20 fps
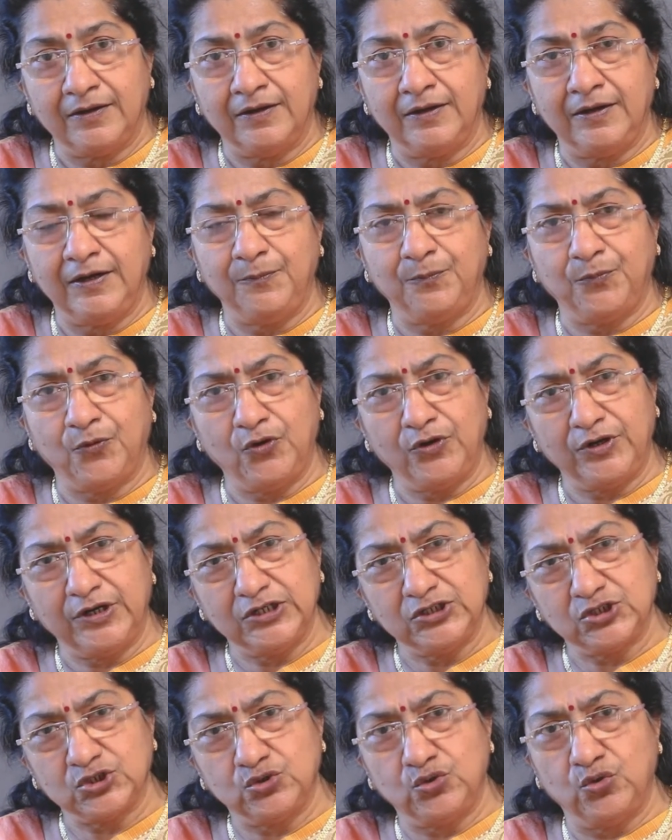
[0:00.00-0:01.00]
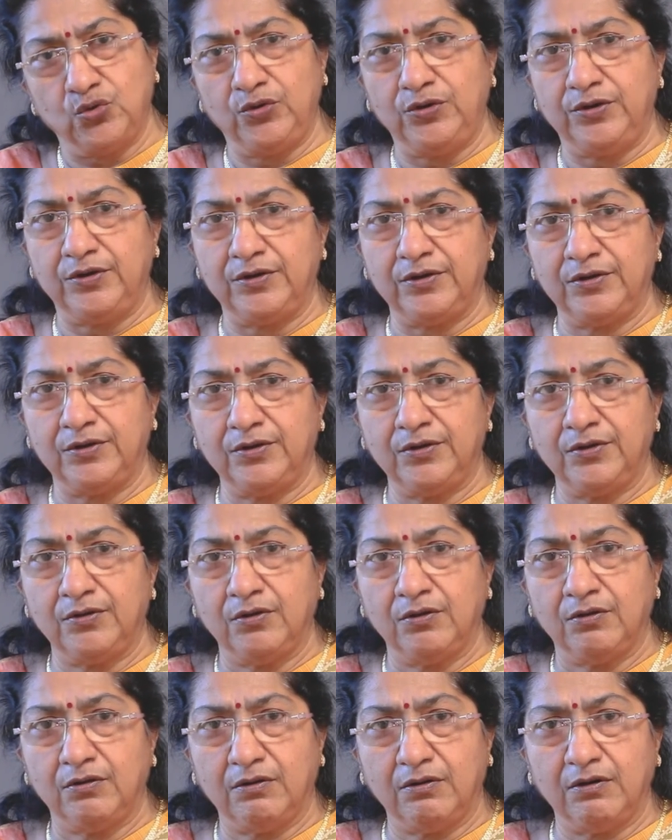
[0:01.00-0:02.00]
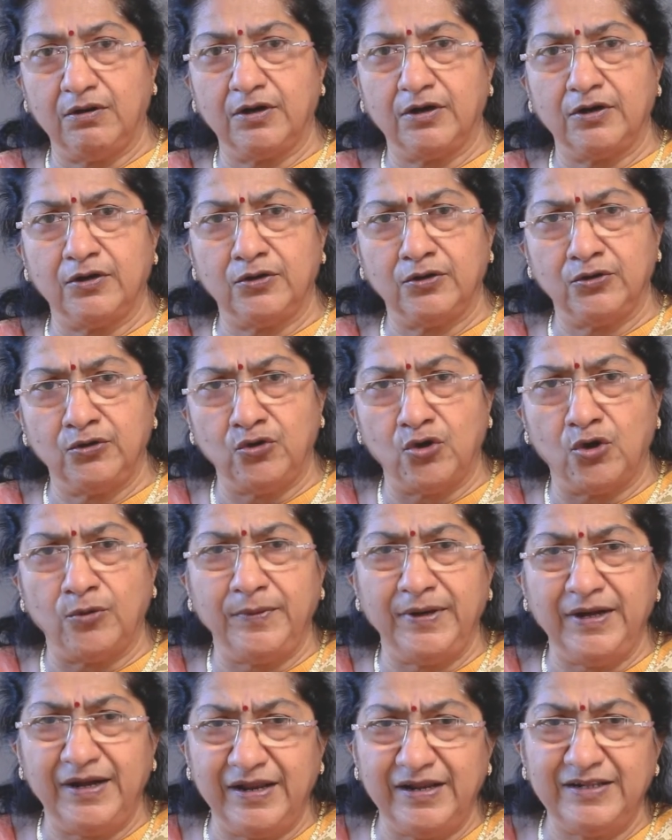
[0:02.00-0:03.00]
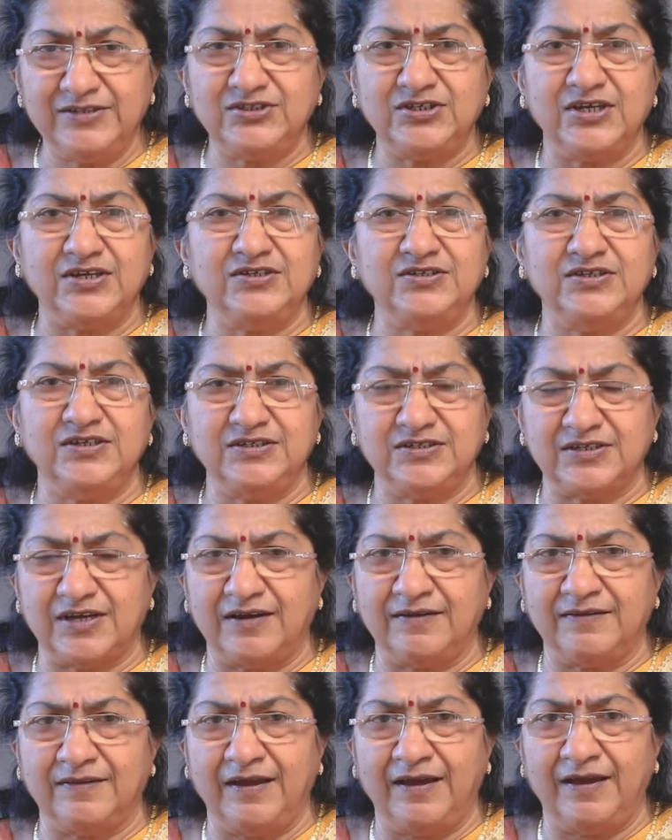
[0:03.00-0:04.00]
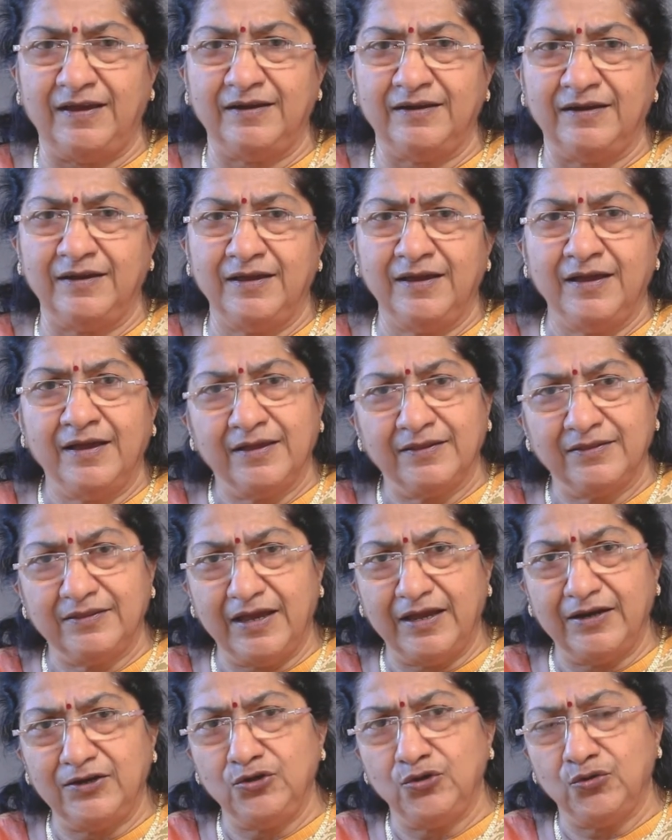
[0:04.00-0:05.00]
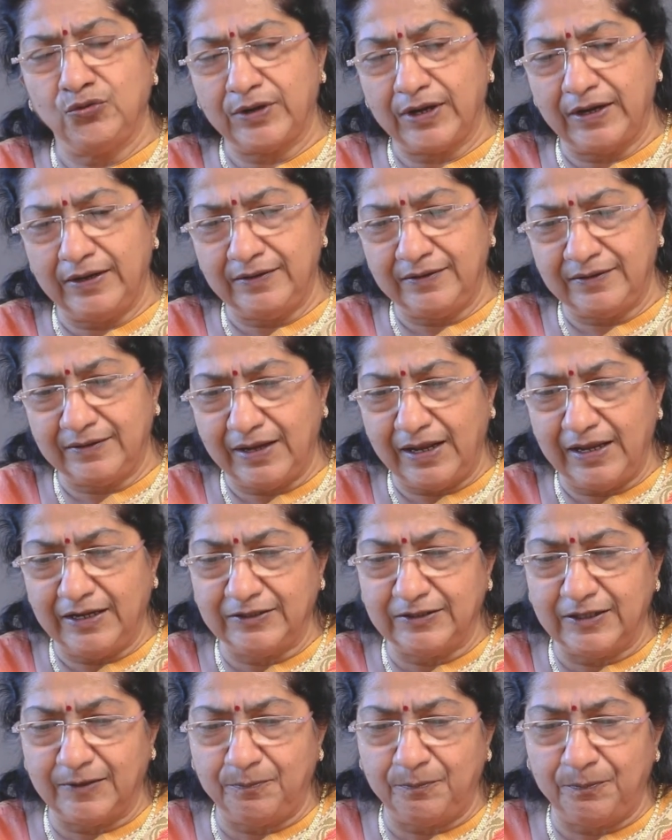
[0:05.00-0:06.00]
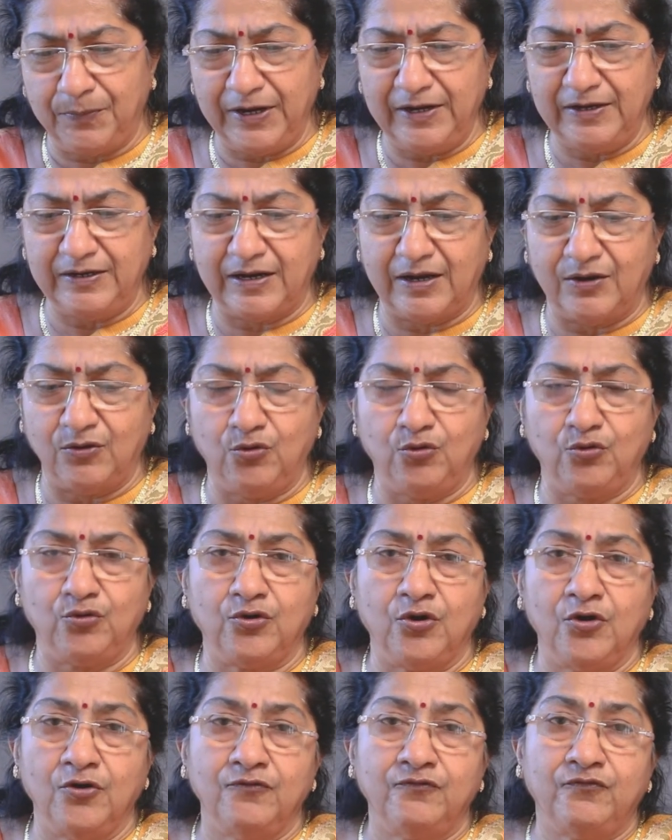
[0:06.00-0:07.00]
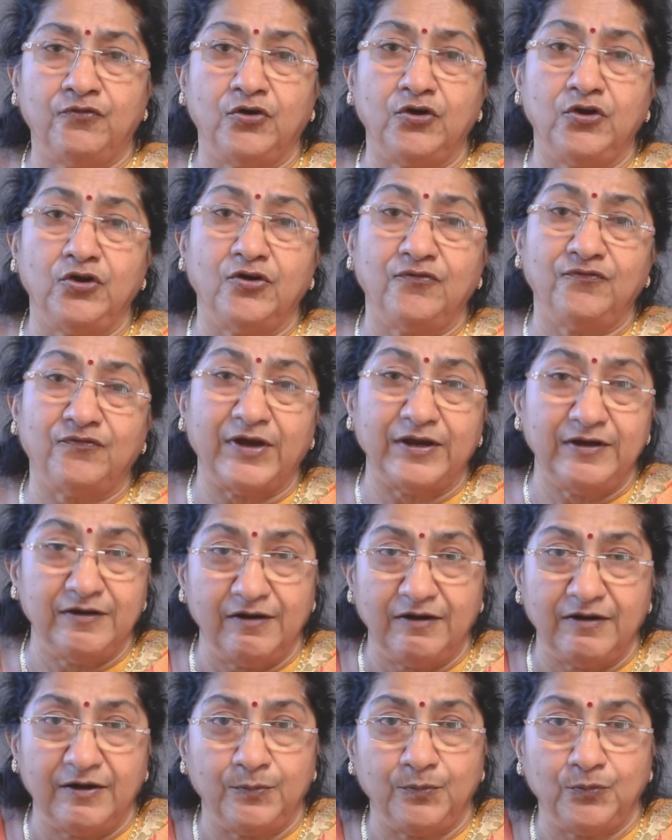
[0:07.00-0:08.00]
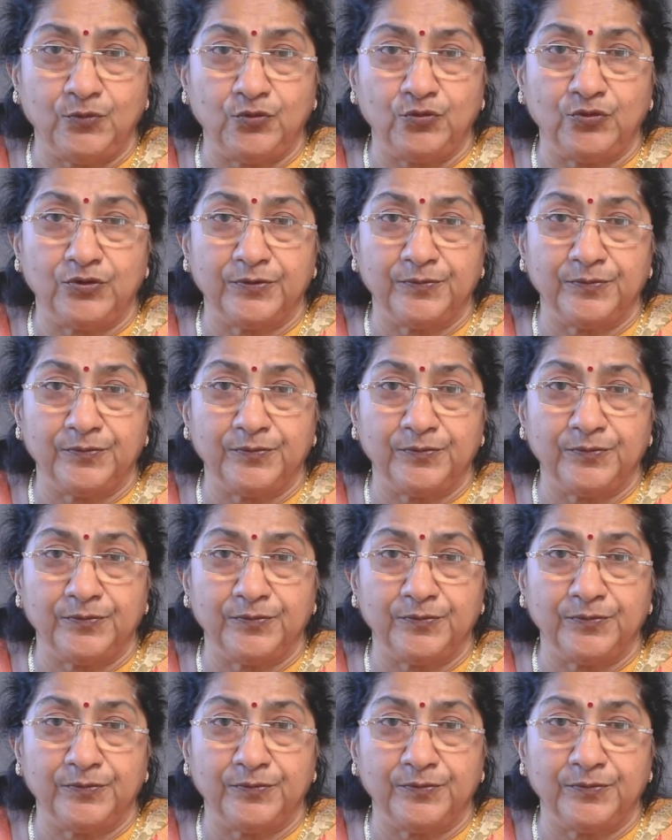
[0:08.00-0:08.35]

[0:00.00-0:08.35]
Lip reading: report is good or nominal changes are there, then you can take the printout for your final report,